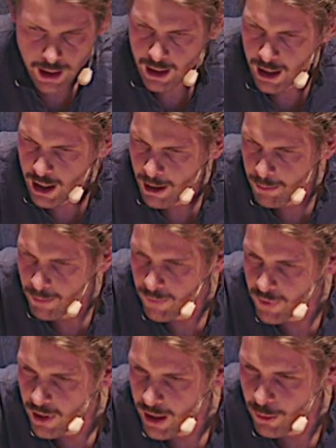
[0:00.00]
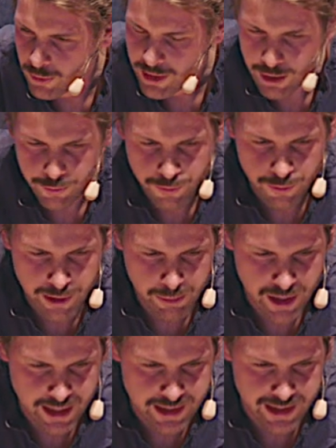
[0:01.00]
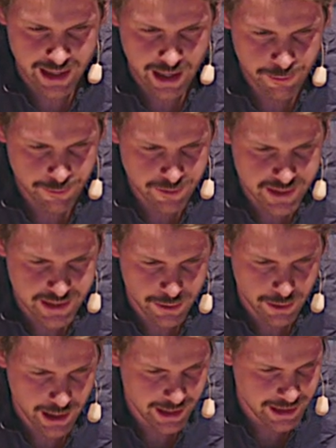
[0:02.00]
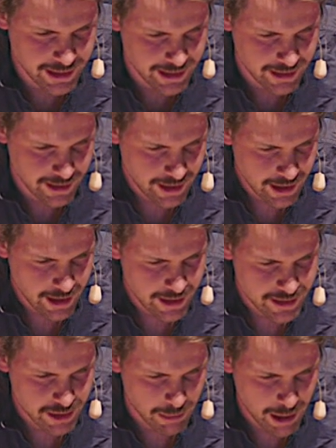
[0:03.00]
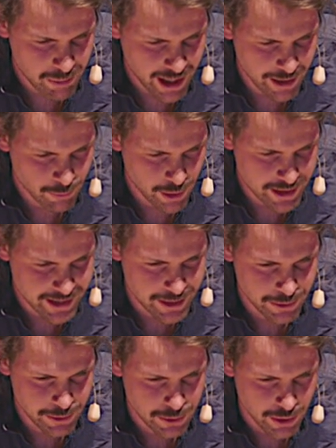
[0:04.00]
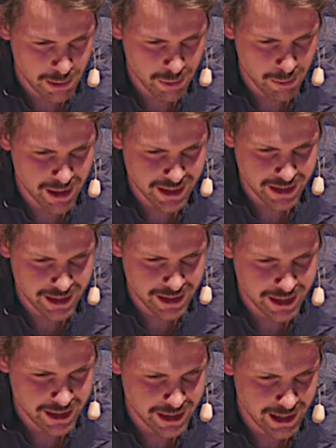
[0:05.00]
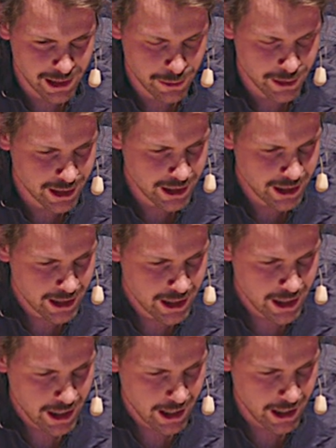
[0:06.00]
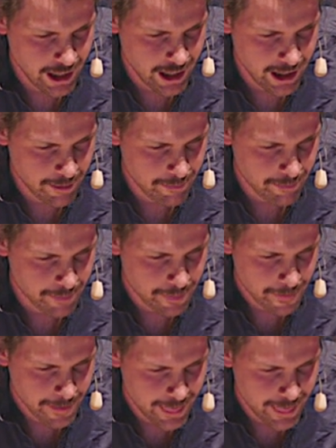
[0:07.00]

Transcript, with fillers: Um, I only have three minutes left, so I so my plan was to, to implement the TTT loader. Um,